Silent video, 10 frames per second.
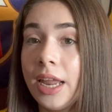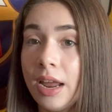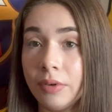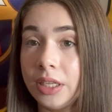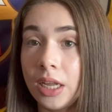and
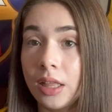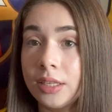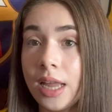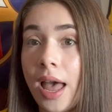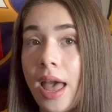everything
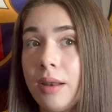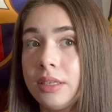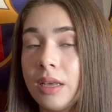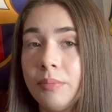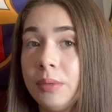like that, and
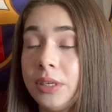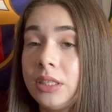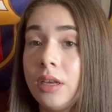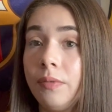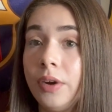some may be
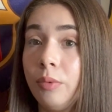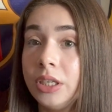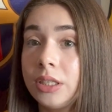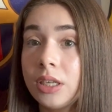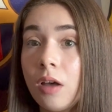suffering with
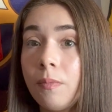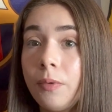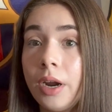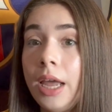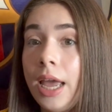
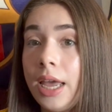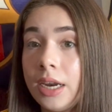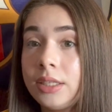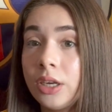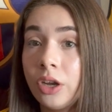discomfort, it
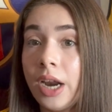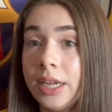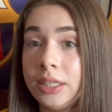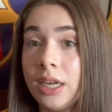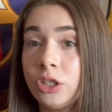is a good
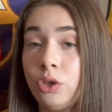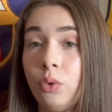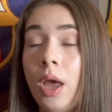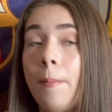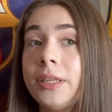idea to
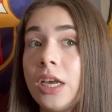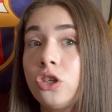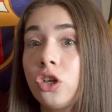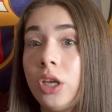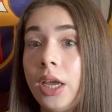
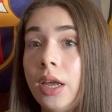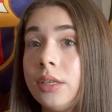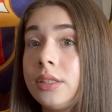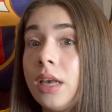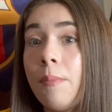potentially
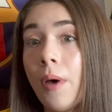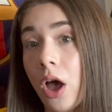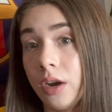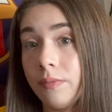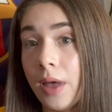sub
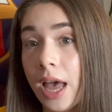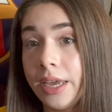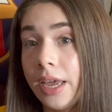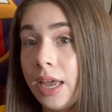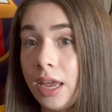on
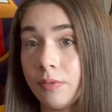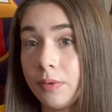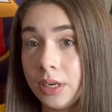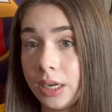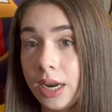Faye if
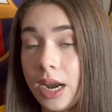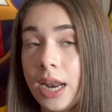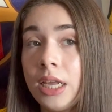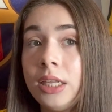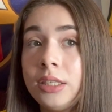needed. And
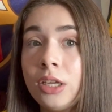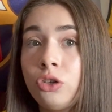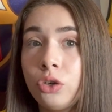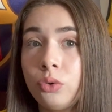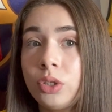he did
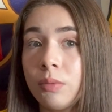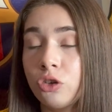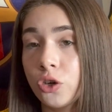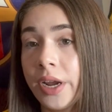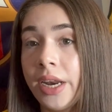do some
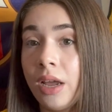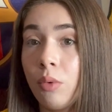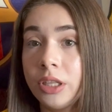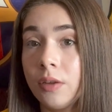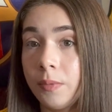training
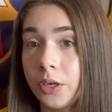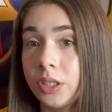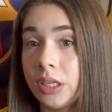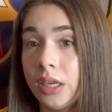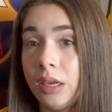with the
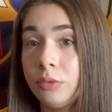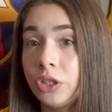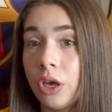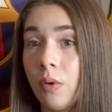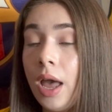first team,
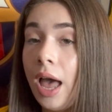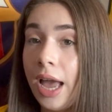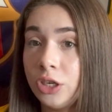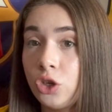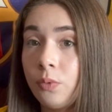so
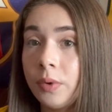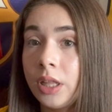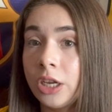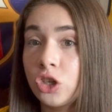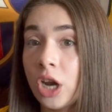I do feel
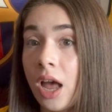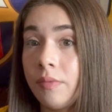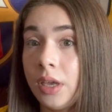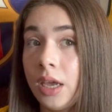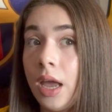like
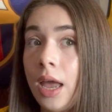Xavi